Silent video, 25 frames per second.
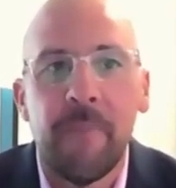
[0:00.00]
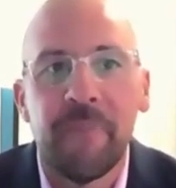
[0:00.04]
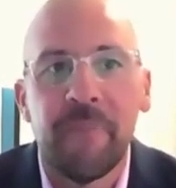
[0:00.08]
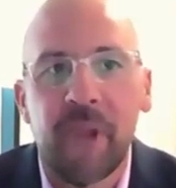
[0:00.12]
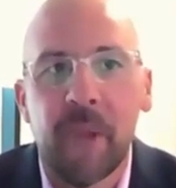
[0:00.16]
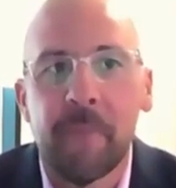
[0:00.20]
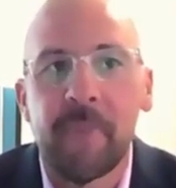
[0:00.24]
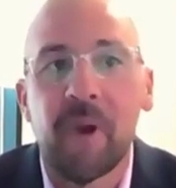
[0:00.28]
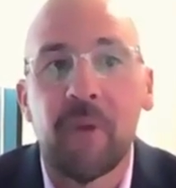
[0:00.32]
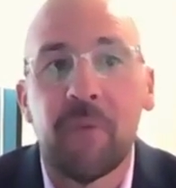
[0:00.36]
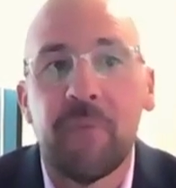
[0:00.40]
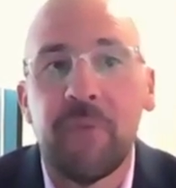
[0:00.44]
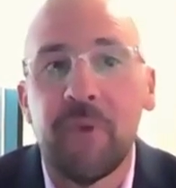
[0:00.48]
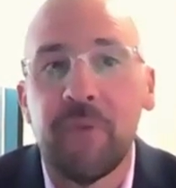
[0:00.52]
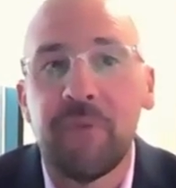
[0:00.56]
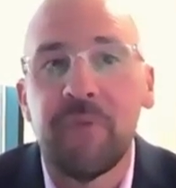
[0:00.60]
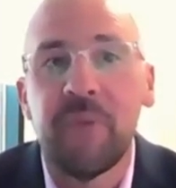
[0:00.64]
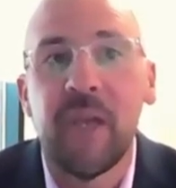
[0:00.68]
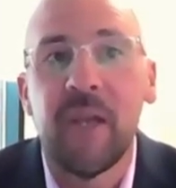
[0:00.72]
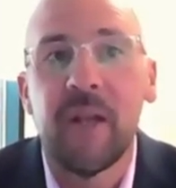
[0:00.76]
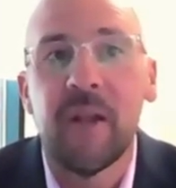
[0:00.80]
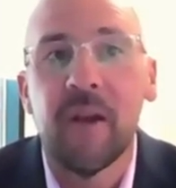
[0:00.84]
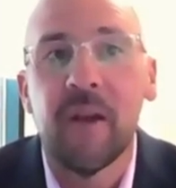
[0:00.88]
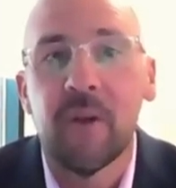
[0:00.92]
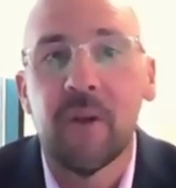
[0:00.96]
about
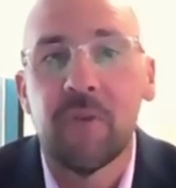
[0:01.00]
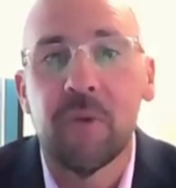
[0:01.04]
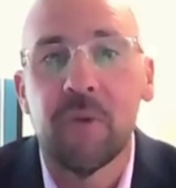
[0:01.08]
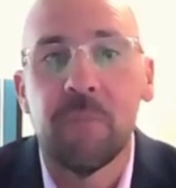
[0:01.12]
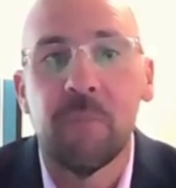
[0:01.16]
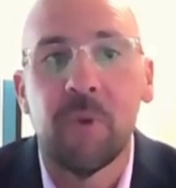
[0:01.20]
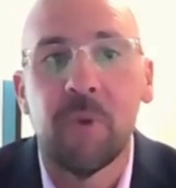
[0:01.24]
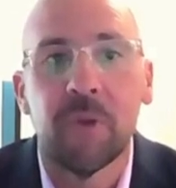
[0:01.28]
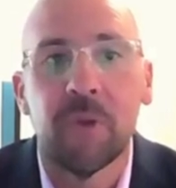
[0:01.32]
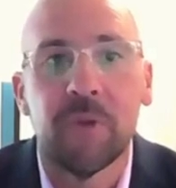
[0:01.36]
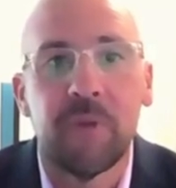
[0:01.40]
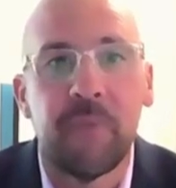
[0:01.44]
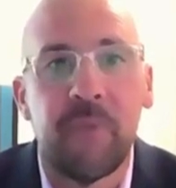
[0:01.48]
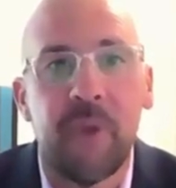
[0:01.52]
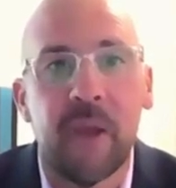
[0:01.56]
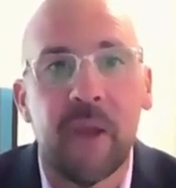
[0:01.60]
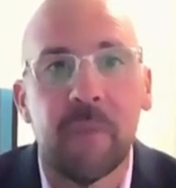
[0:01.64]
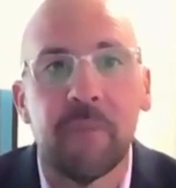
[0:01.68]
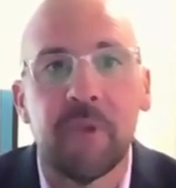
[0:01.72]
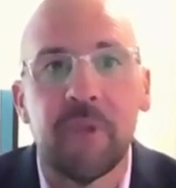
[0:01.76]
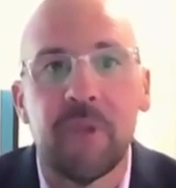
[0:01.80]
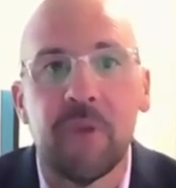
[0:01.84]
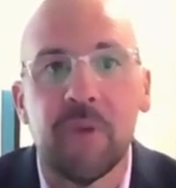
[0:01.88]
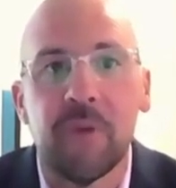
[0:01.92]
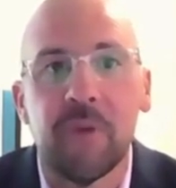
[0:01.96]
5,800
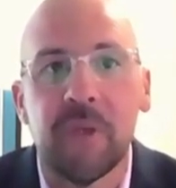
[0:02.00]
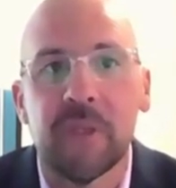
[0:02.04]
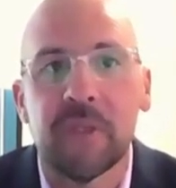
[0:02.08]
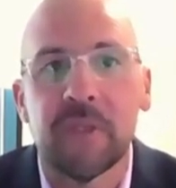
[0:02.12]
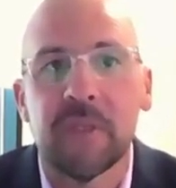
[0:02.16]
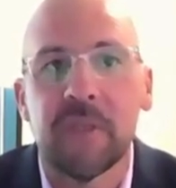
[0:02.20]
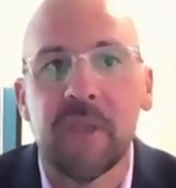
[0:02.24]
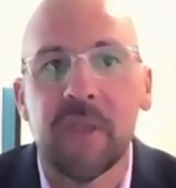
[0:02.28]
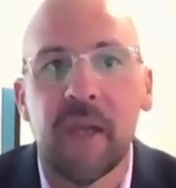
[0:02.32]
multifamily units,